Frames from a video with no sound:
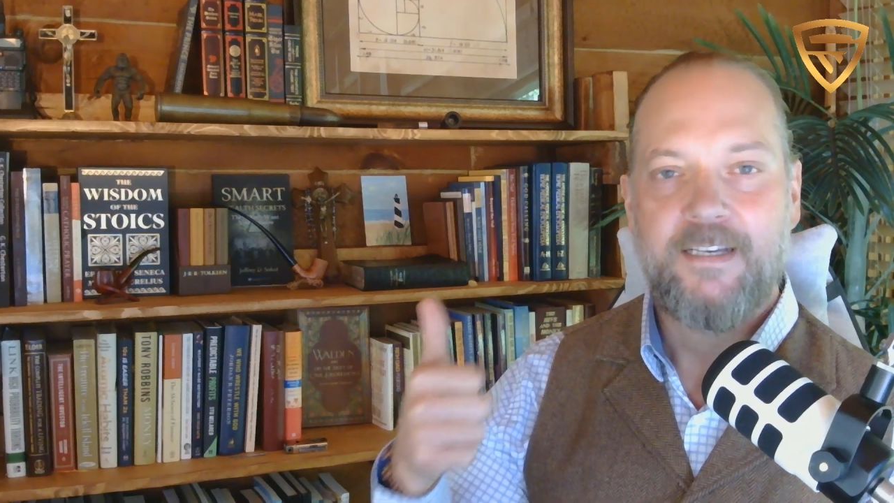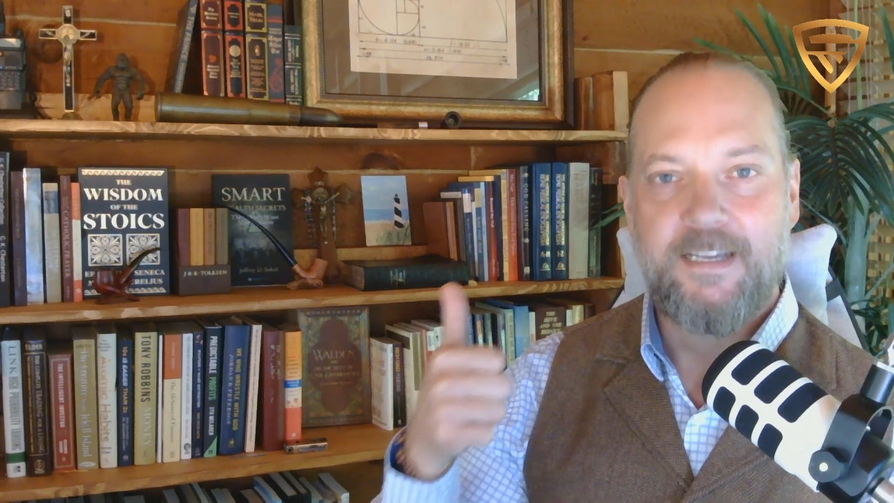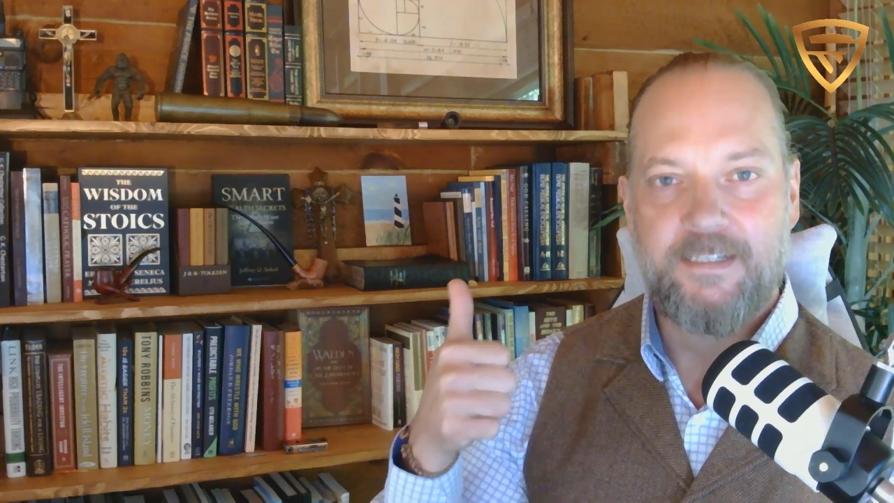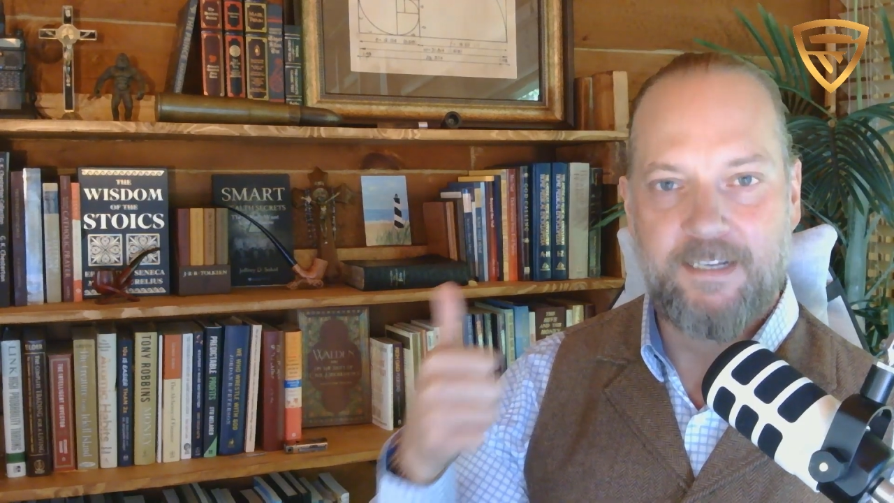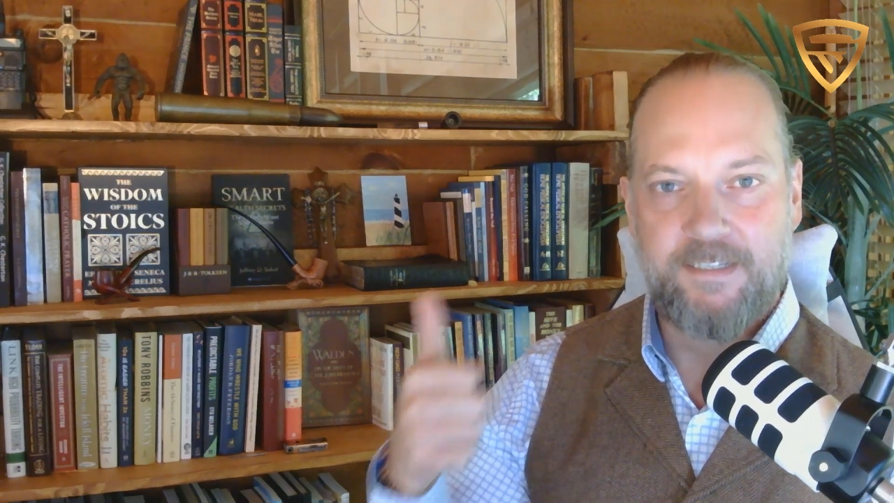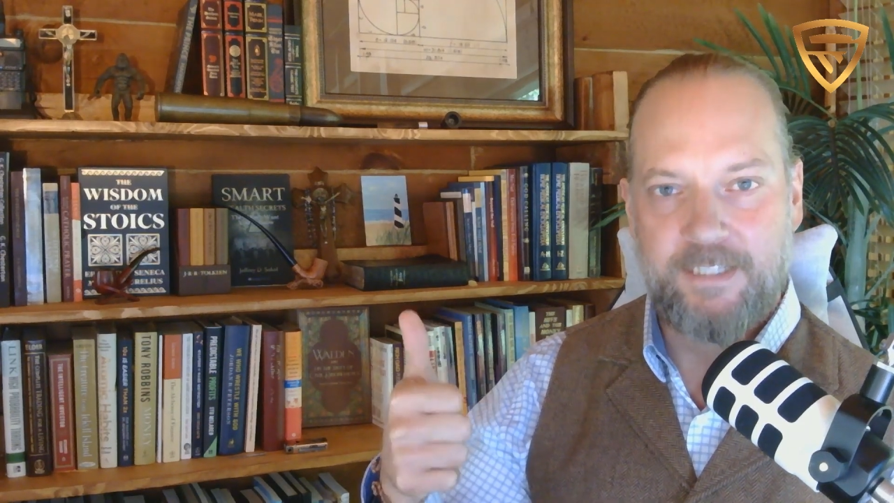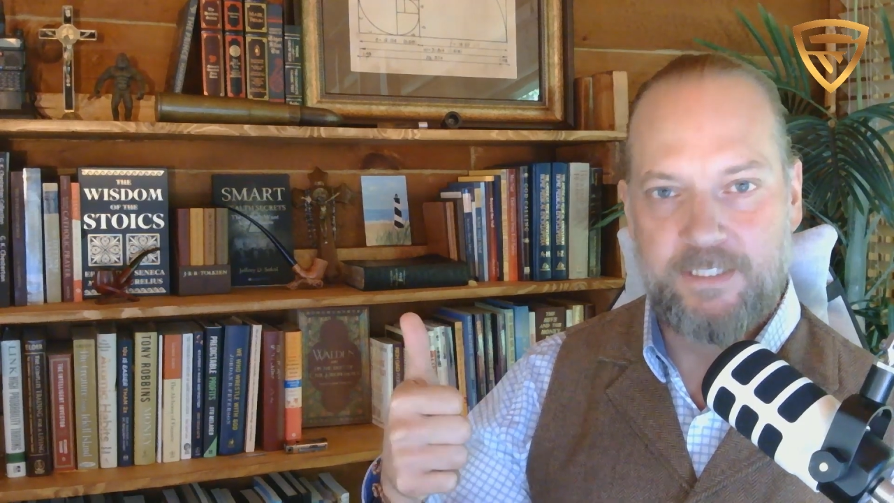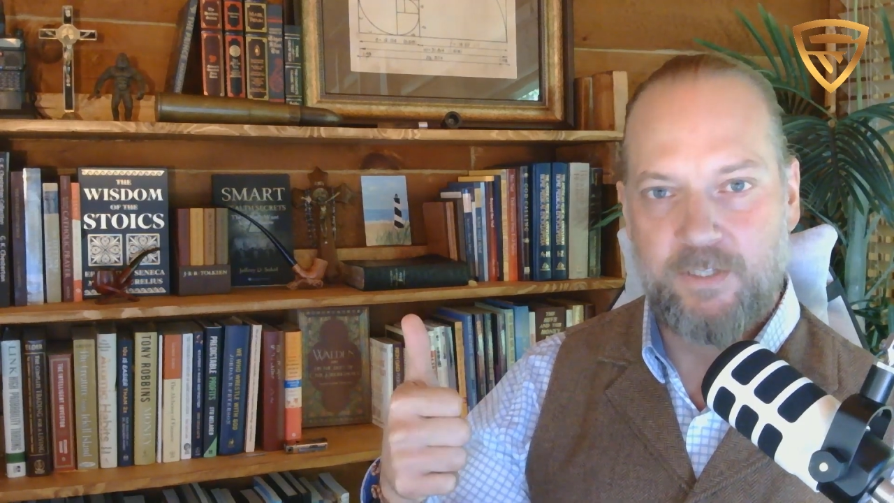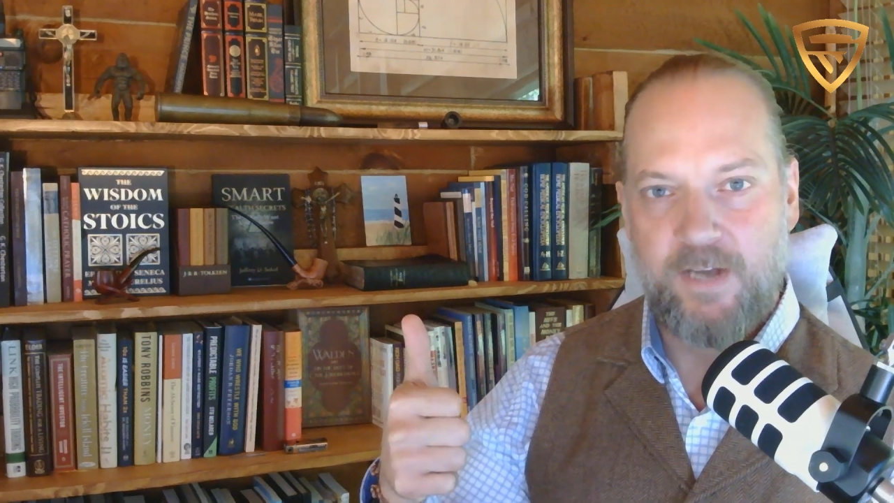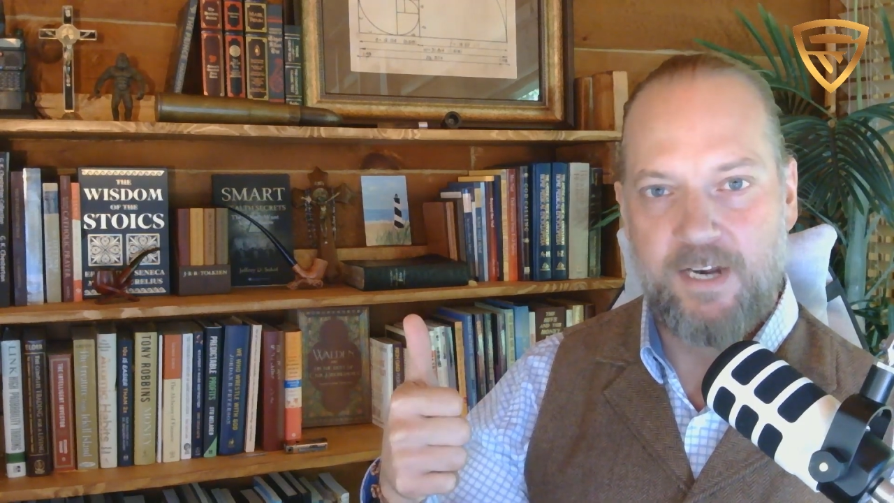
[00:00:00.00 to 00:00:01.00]
that's going to
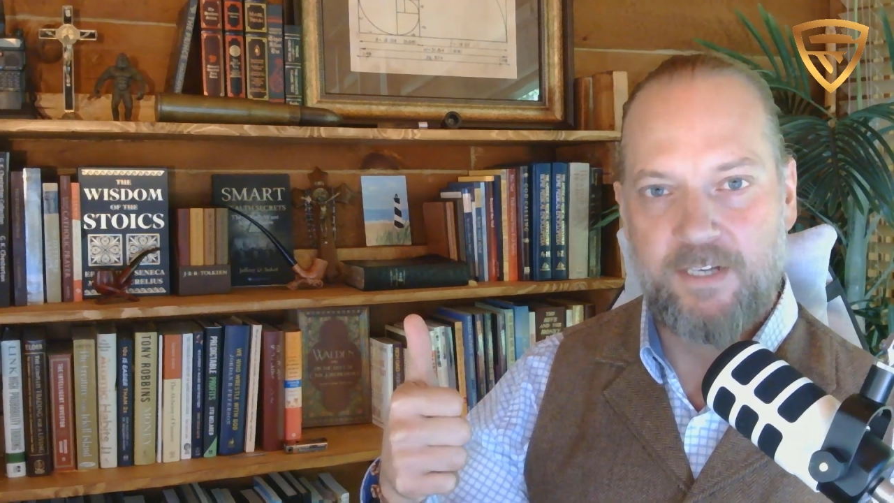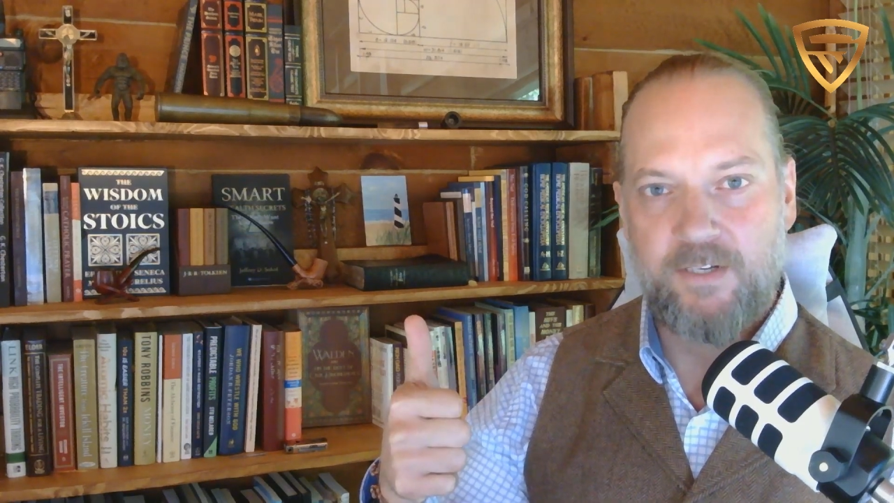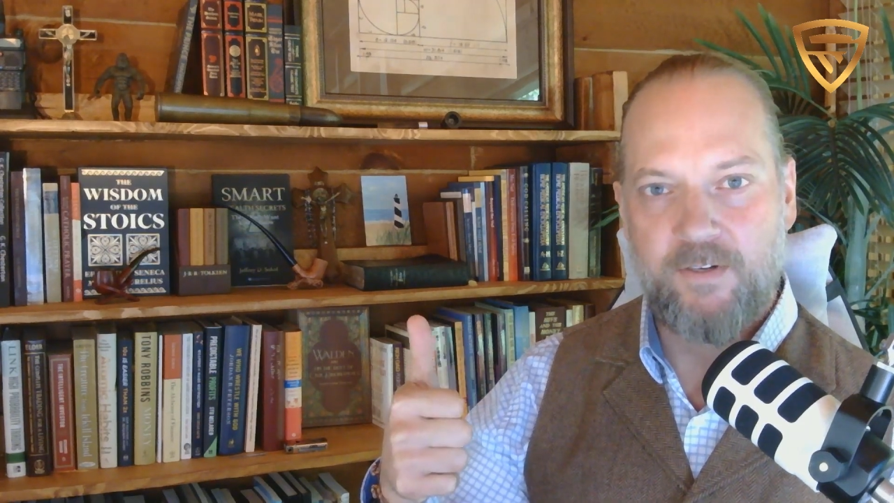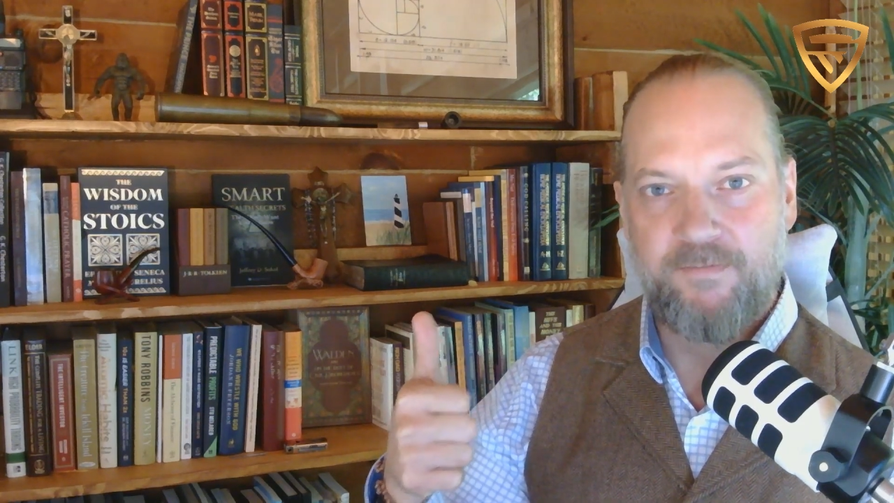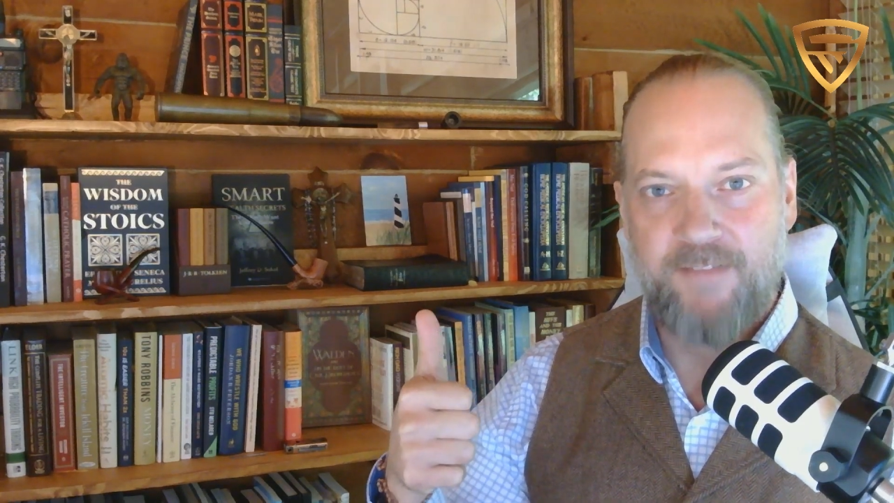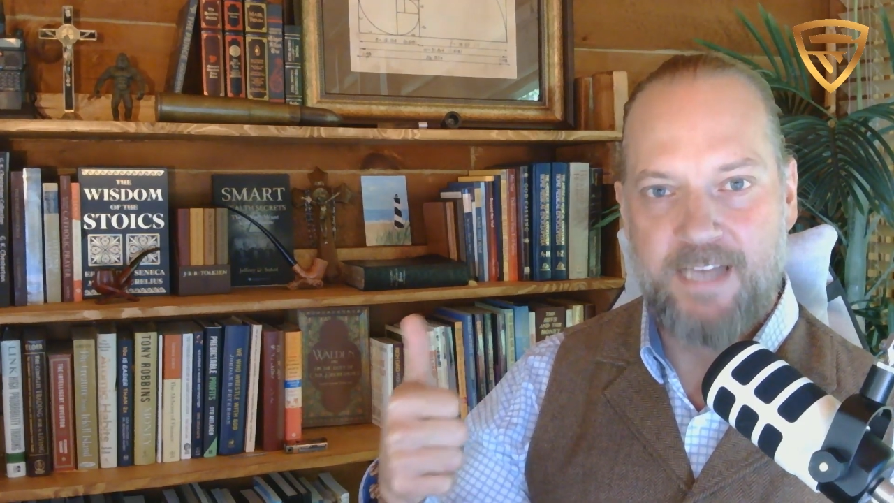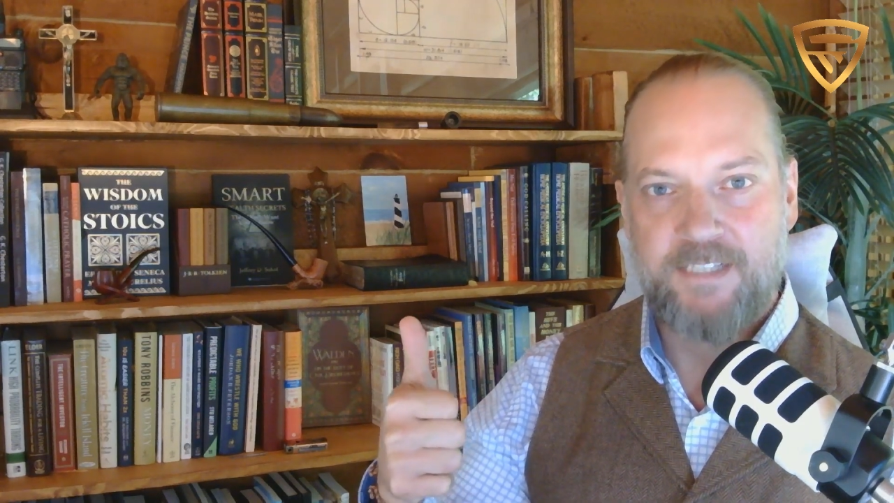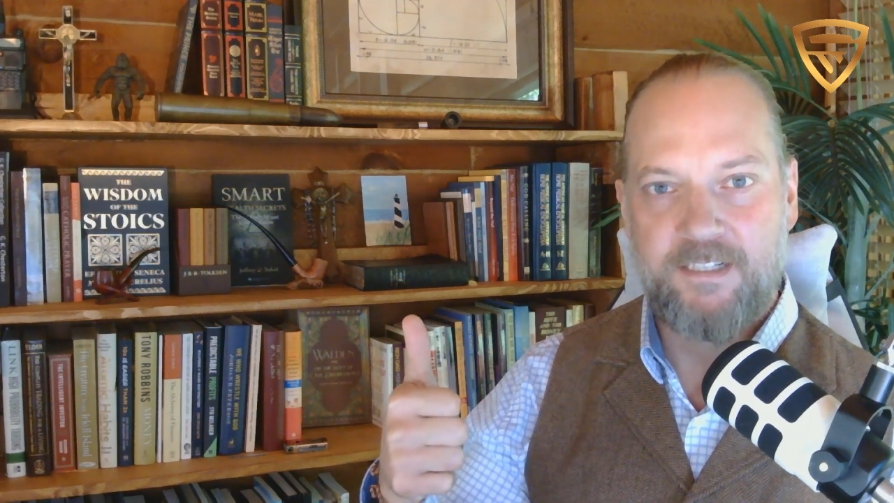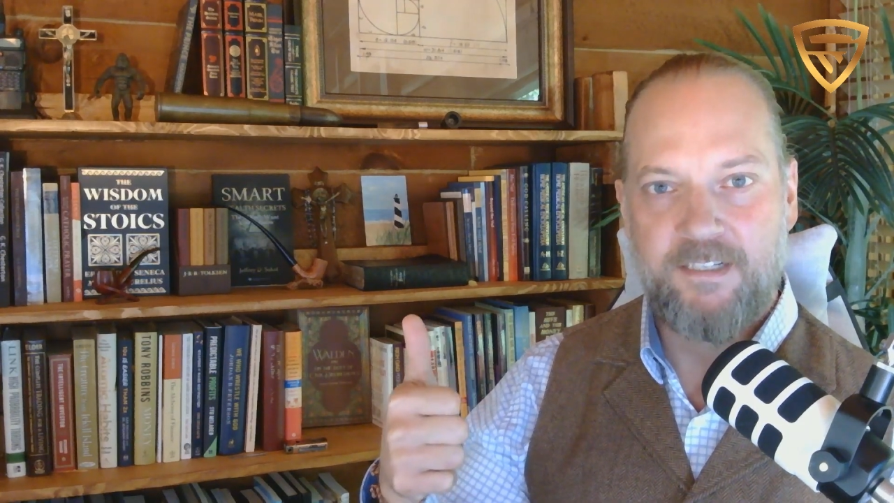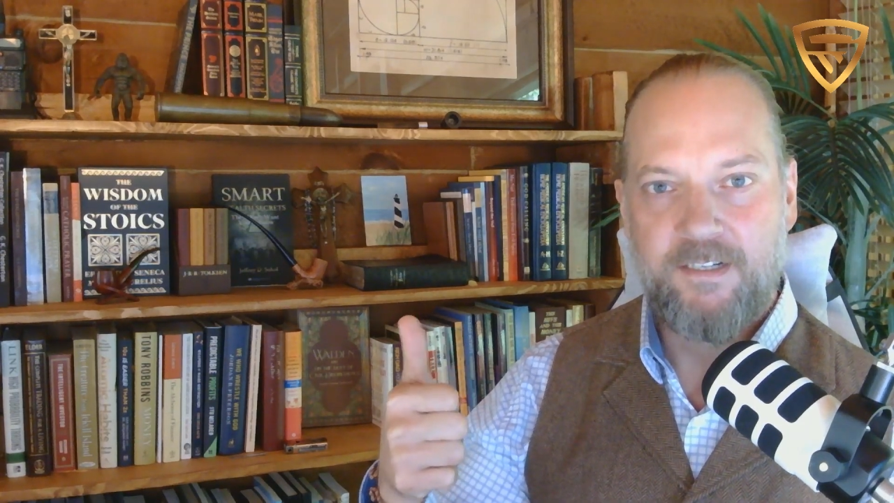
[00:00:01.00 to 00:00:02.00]
teach you how to do it
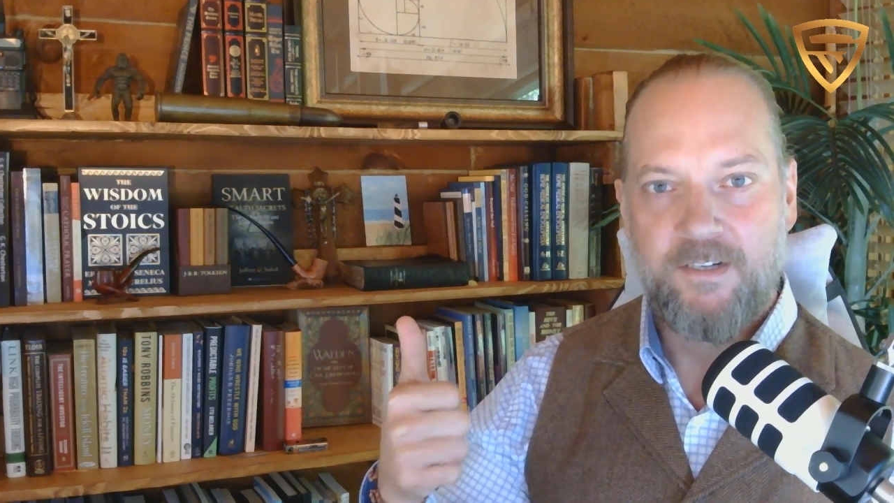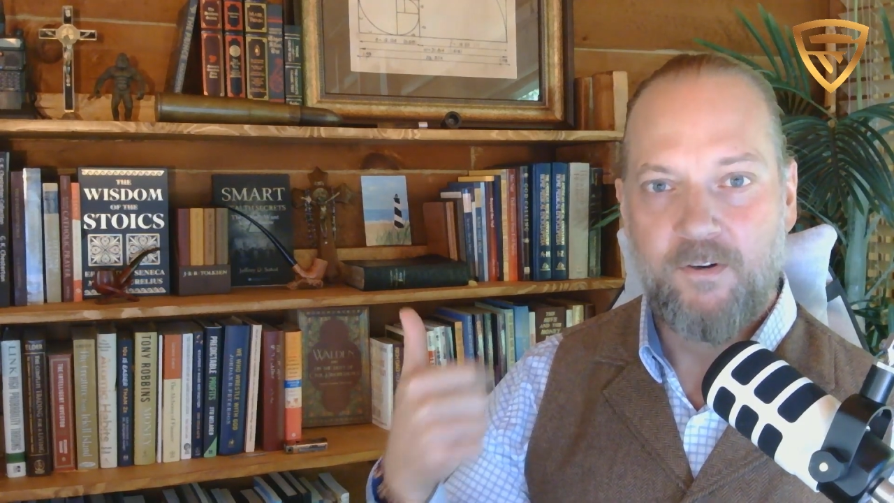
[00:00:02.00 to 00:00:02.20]
faster,